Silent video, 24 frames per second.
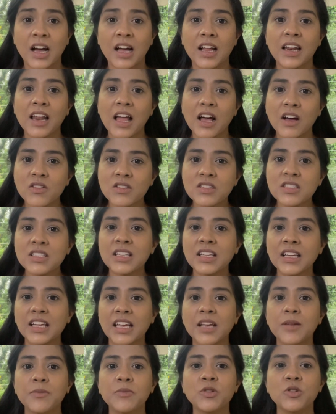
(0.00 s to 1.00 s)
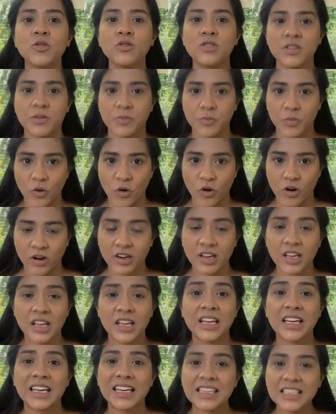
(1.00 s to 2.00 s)
allows the game to support
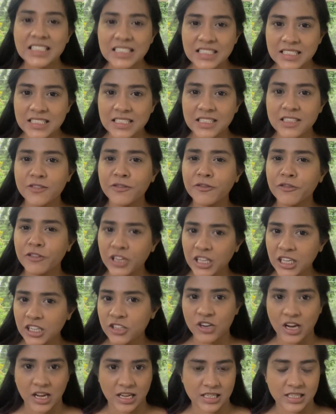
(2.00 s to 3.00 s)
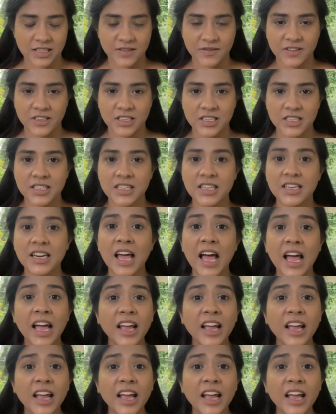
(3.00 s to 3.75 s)
instant free transfers and